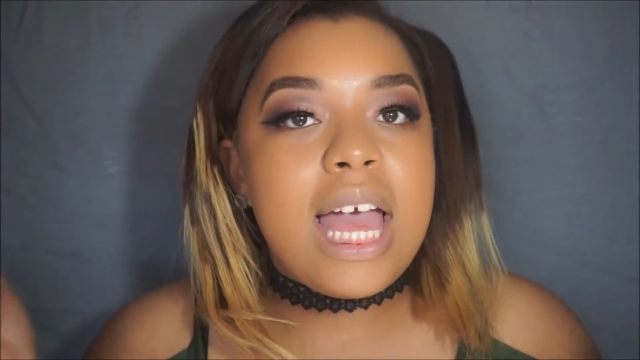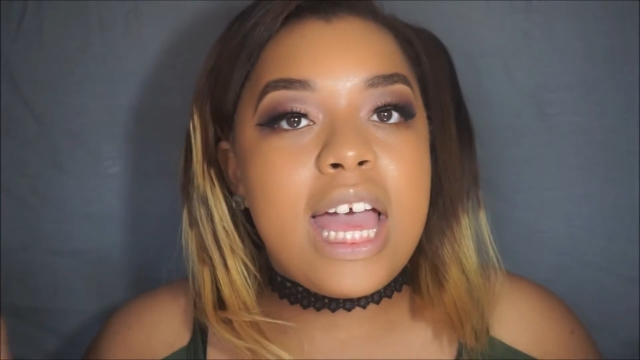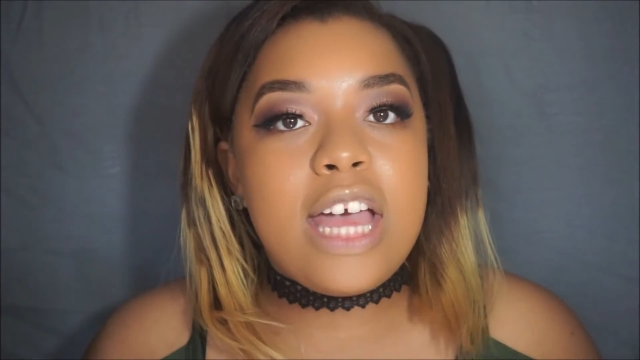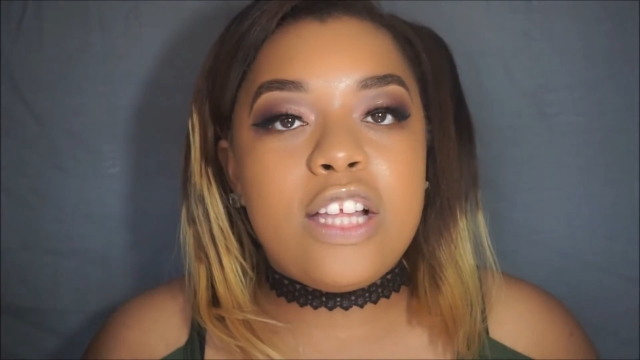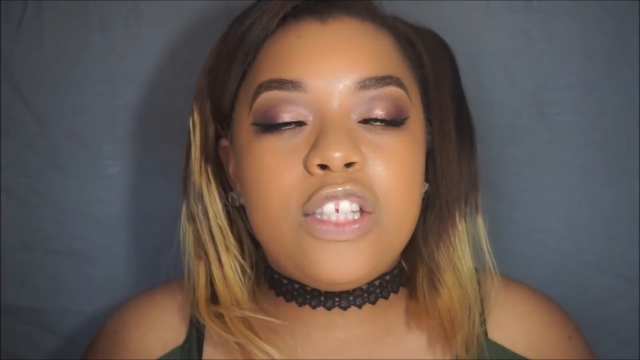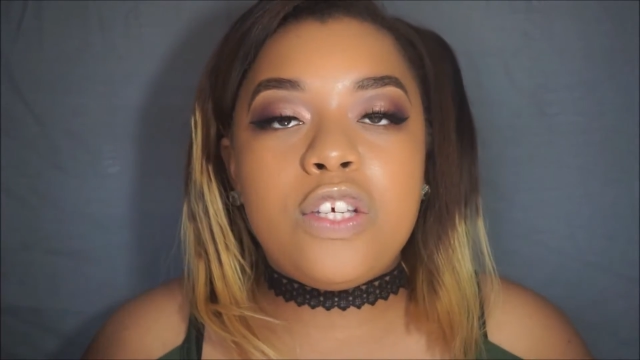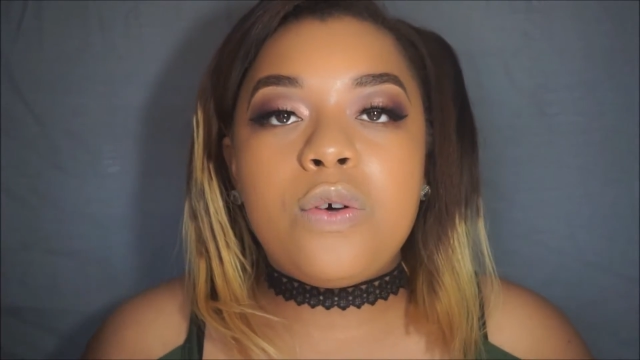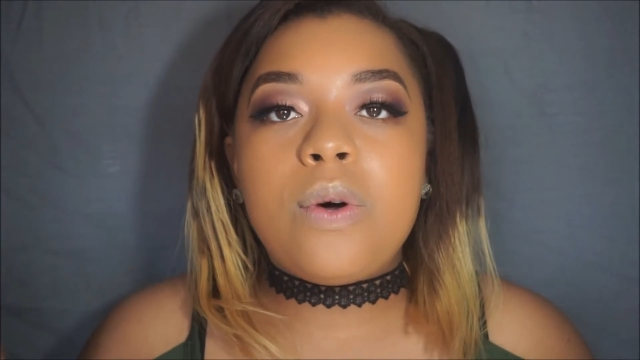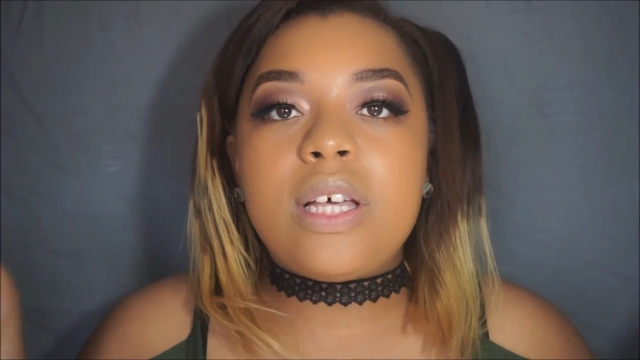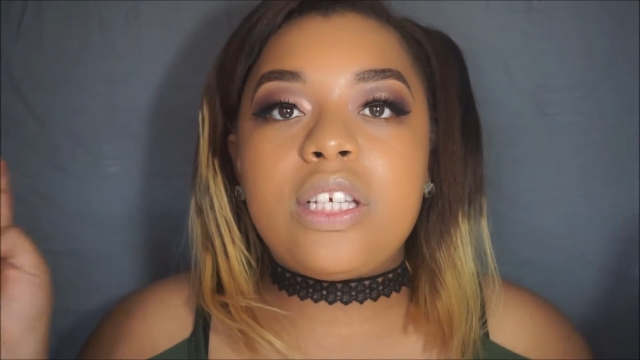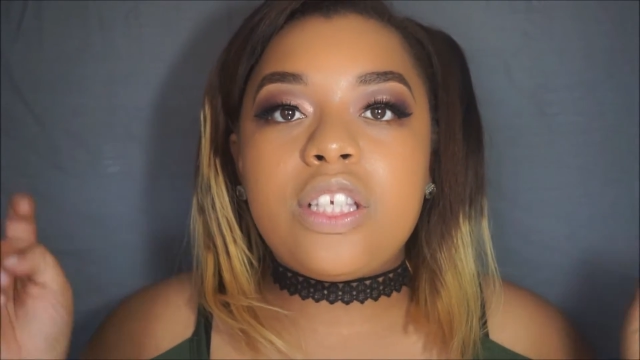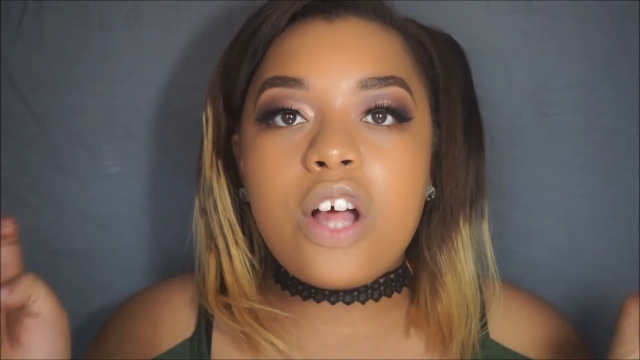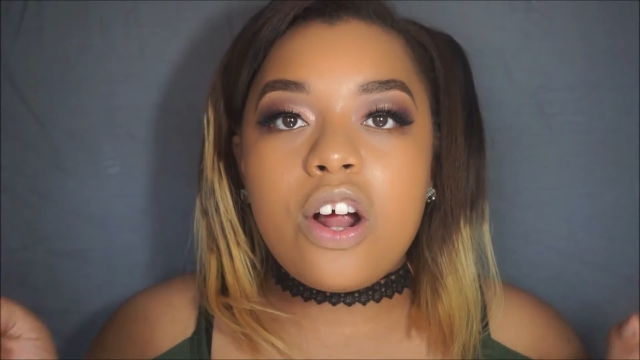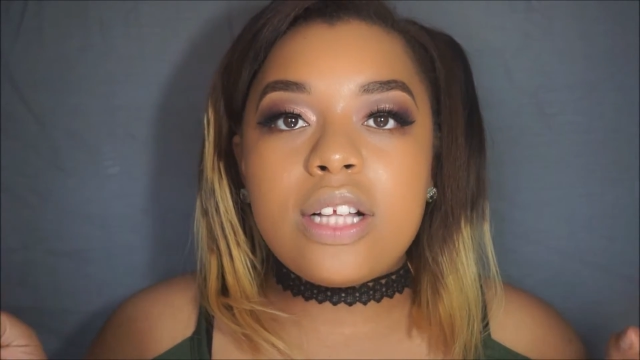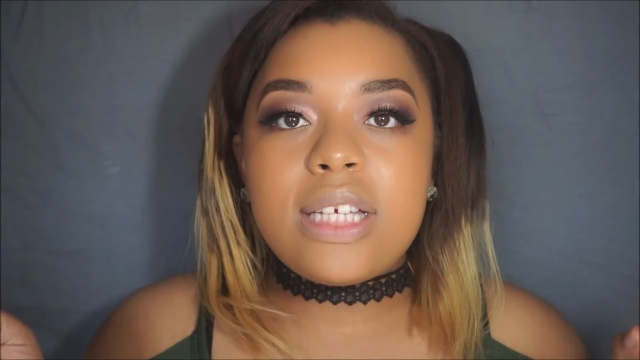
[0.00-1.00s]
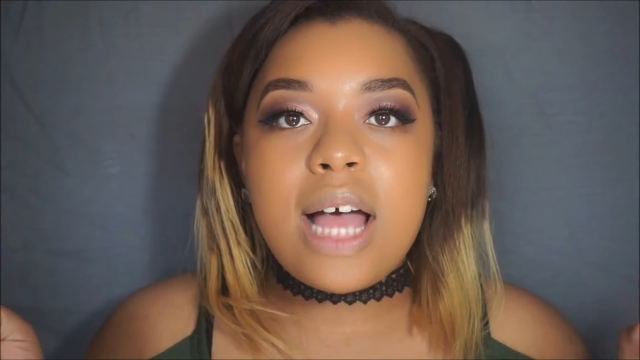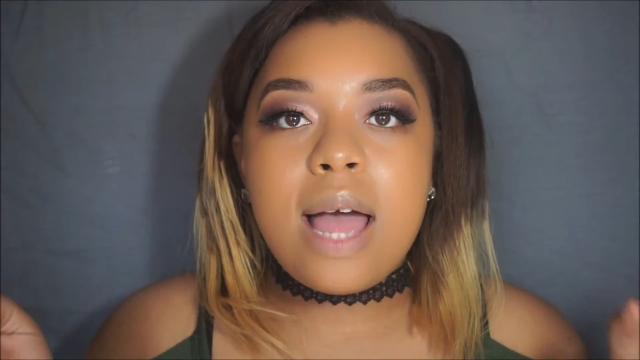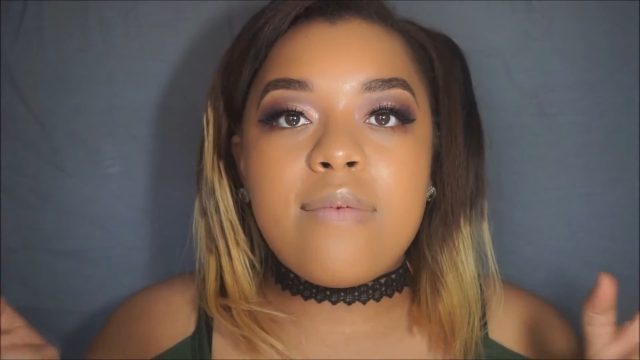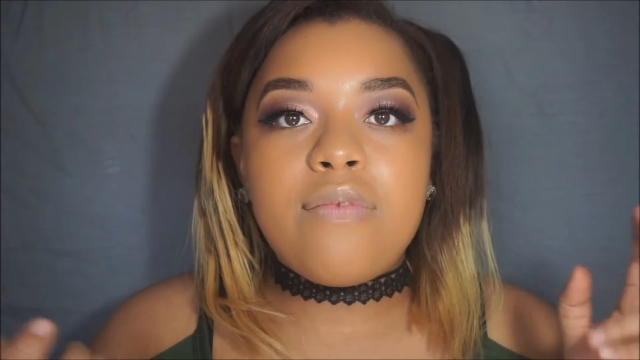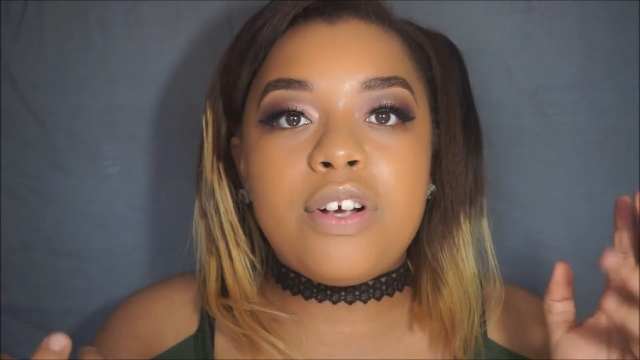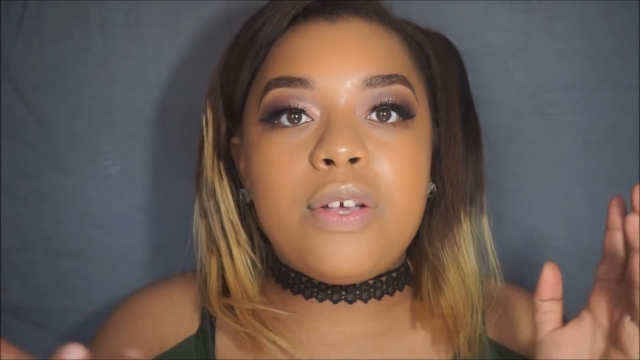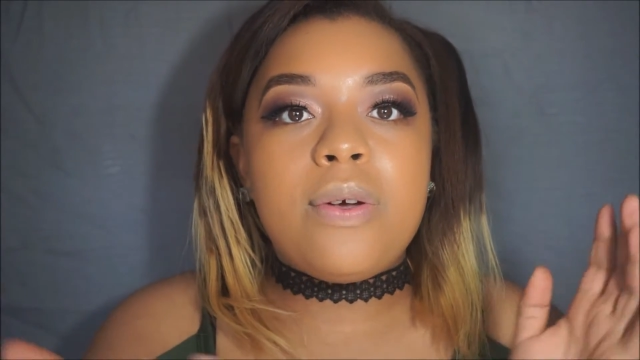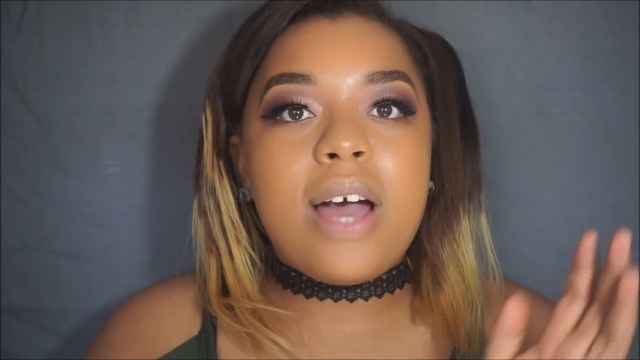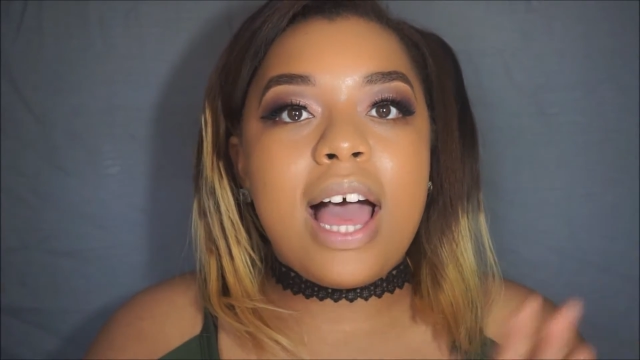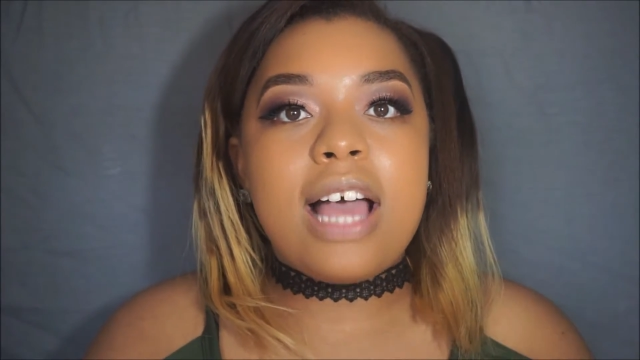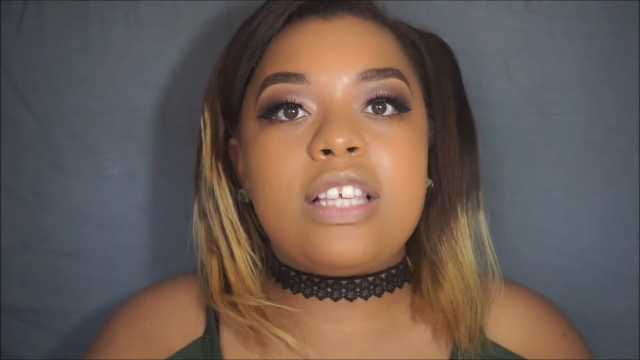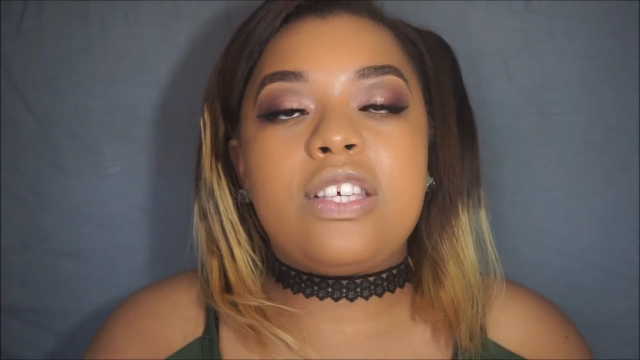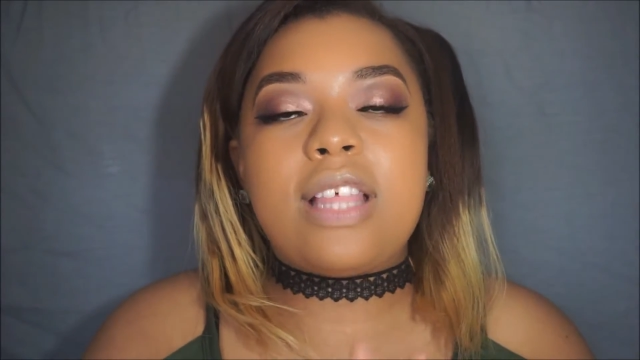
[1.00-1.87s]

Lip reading: and do a start time for you guys,